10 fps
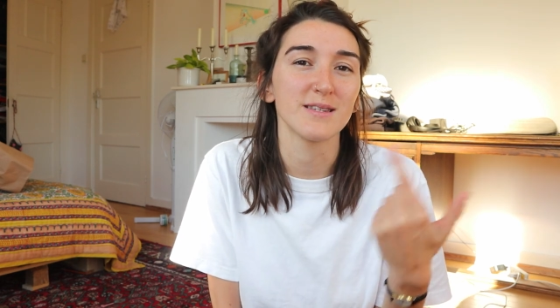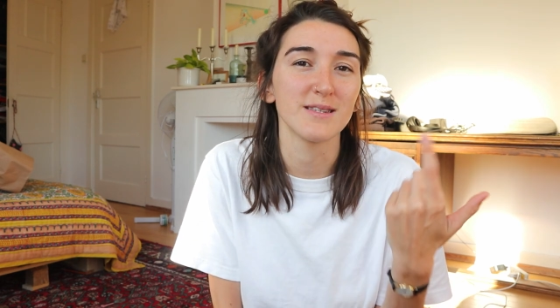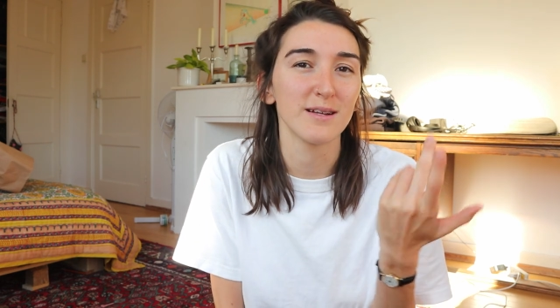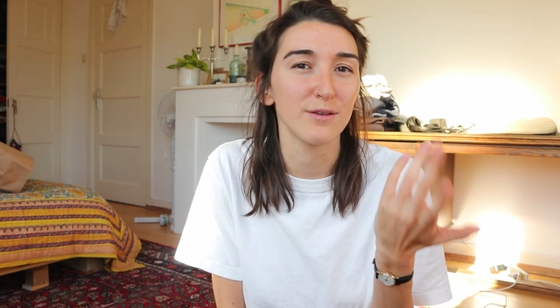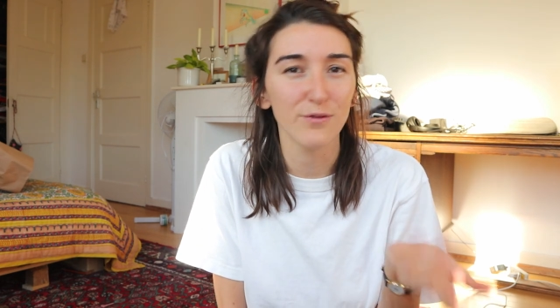to
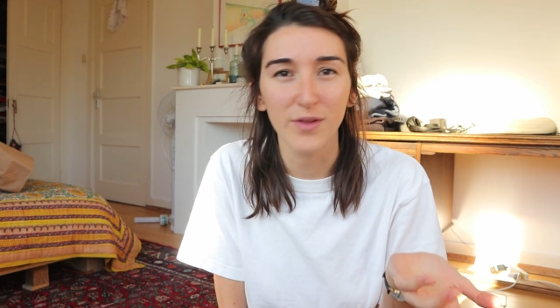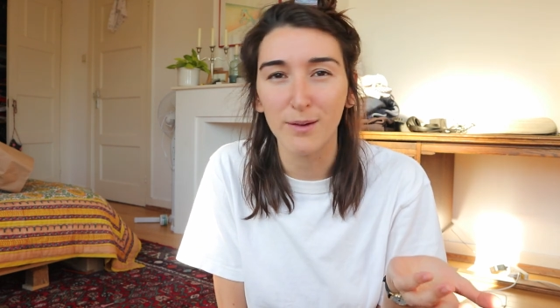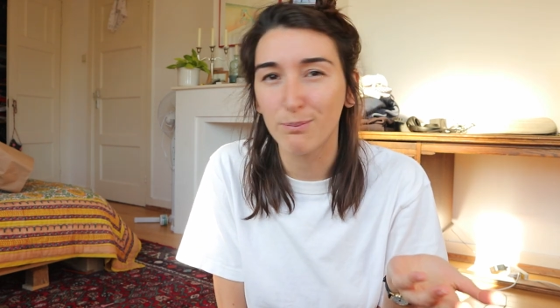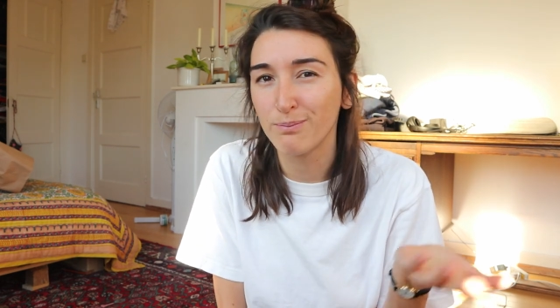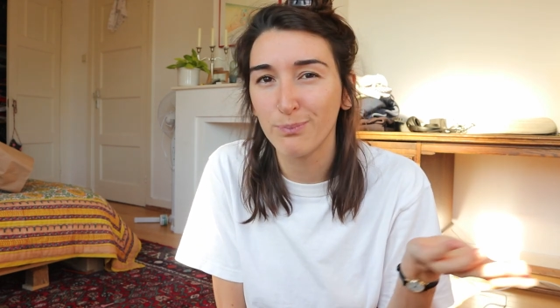tell if
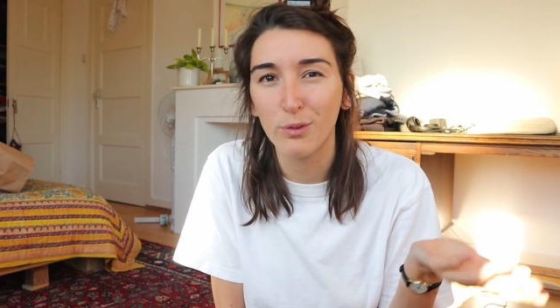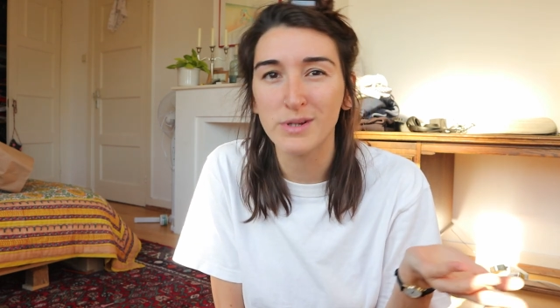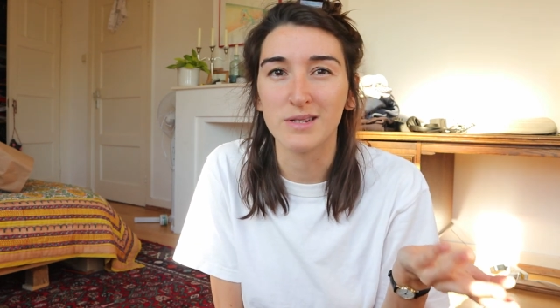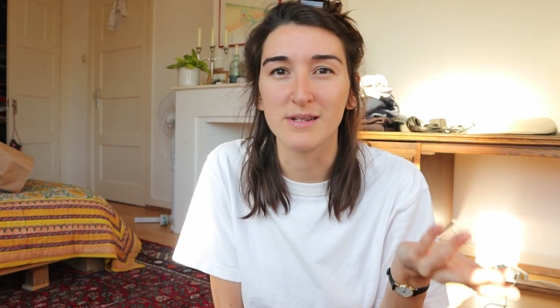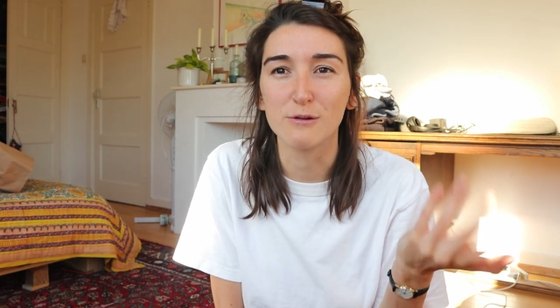they're
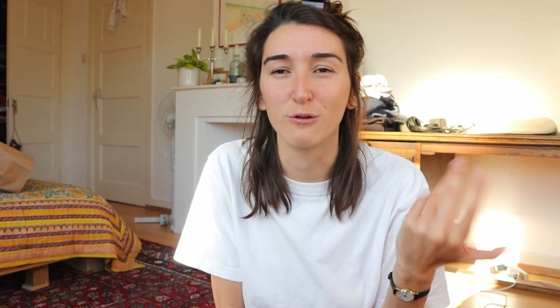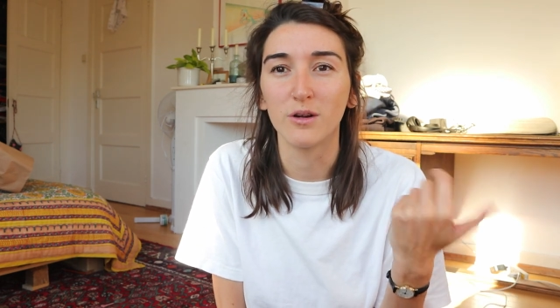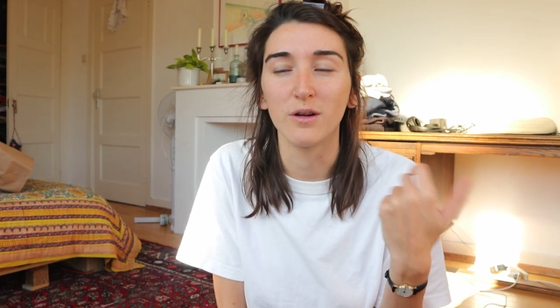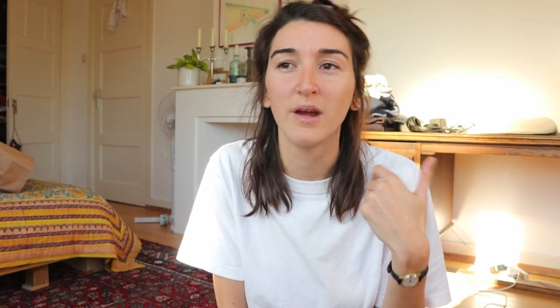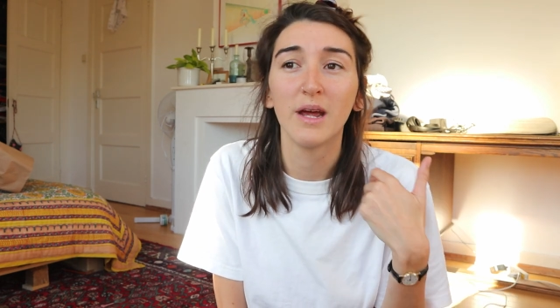poisonous or
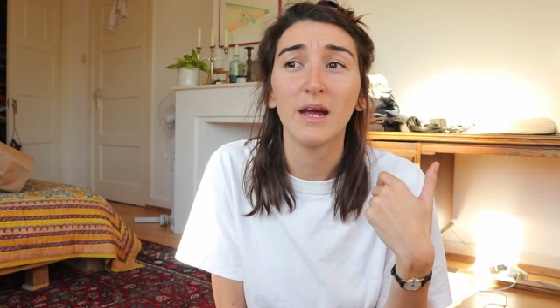not.